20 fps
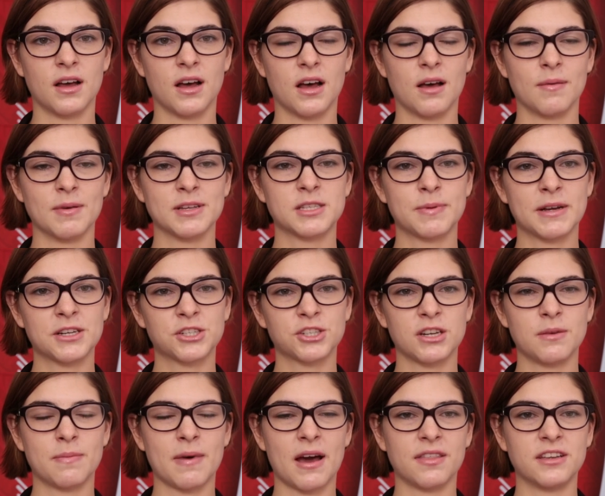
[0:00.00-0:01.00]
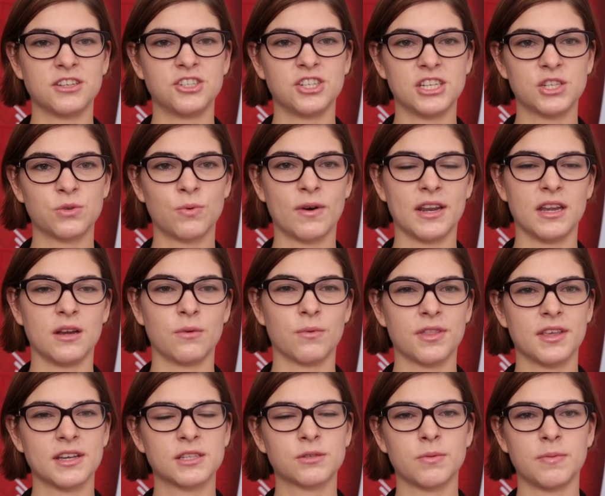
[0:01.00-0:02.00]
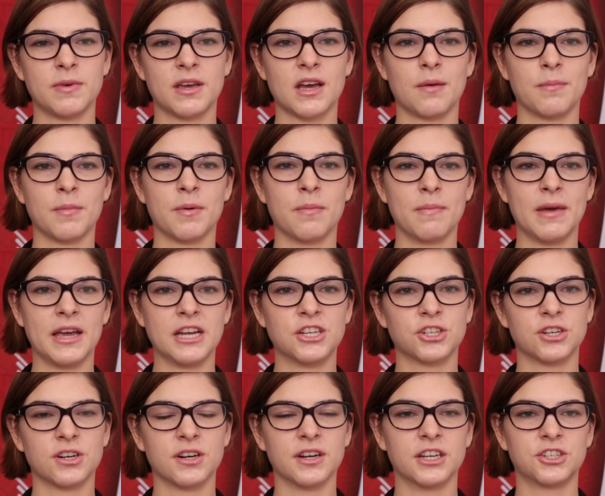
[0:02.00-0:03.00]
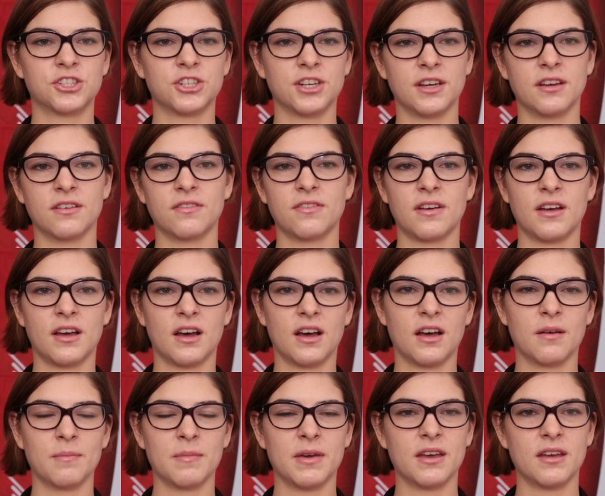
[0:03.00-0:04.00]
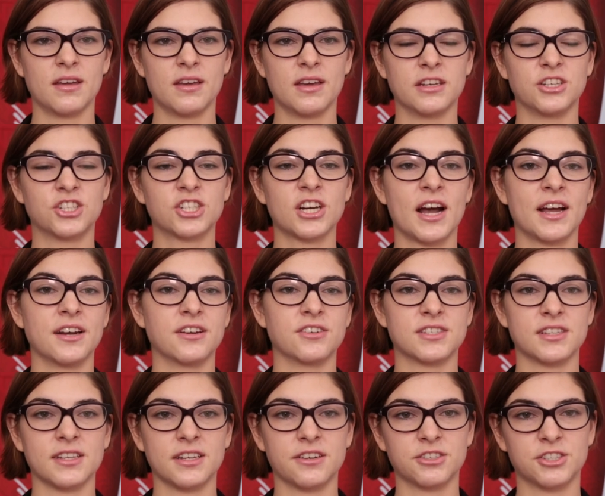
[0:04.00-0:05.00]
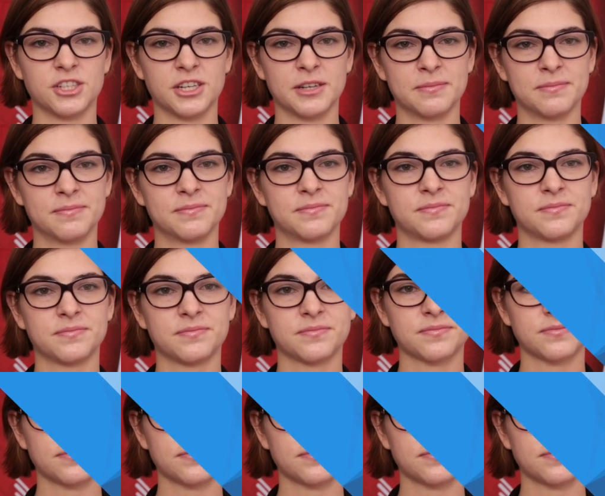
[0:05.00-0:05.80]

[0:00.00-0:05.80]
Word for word: um, especially by the G20, where this will become a major initiative um, in China's leadership.